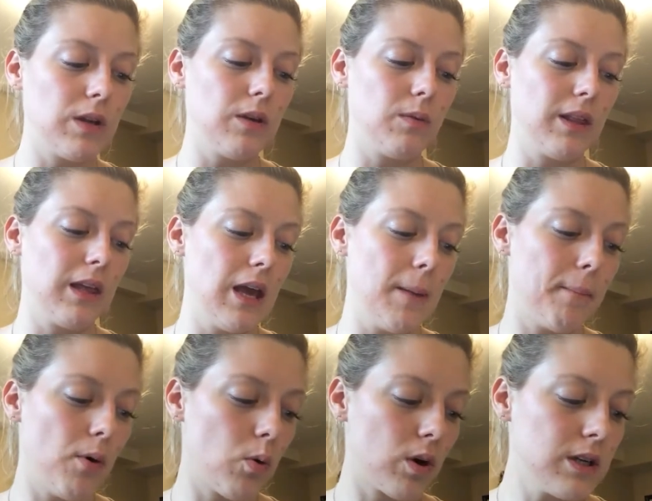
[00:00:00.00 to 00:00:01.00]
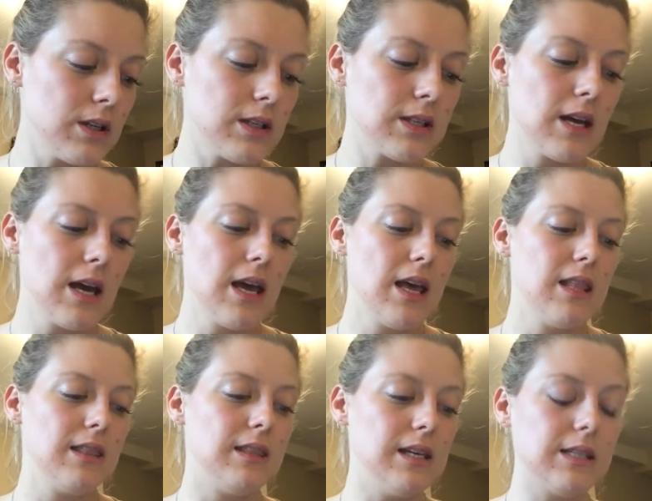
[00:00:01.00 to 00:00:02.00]
really, really important.
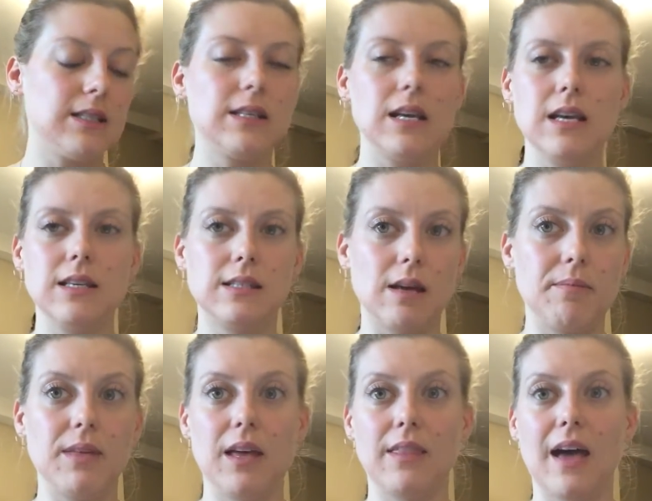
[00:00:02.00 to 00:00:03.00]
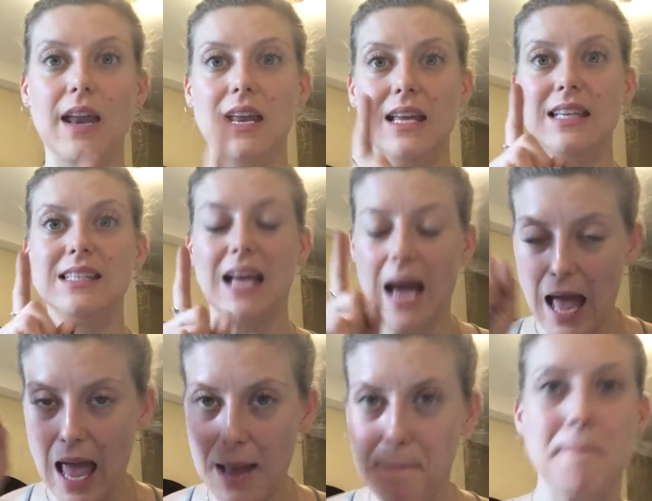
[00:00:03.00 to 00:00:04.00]
This is something that is
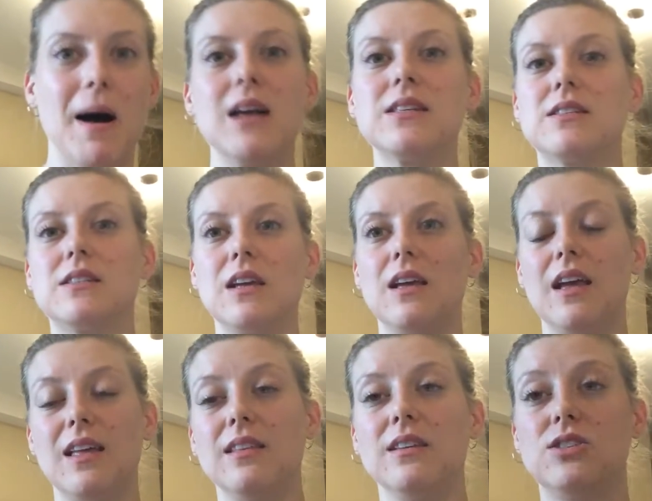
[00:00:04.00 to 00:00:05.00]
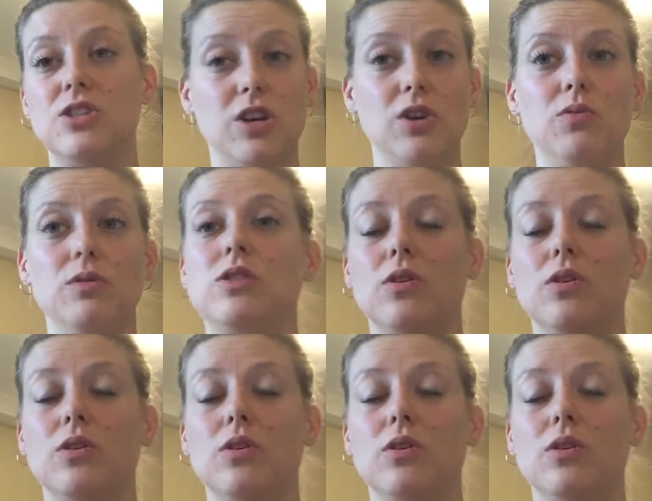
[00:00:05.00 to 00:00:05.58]
a must in this too.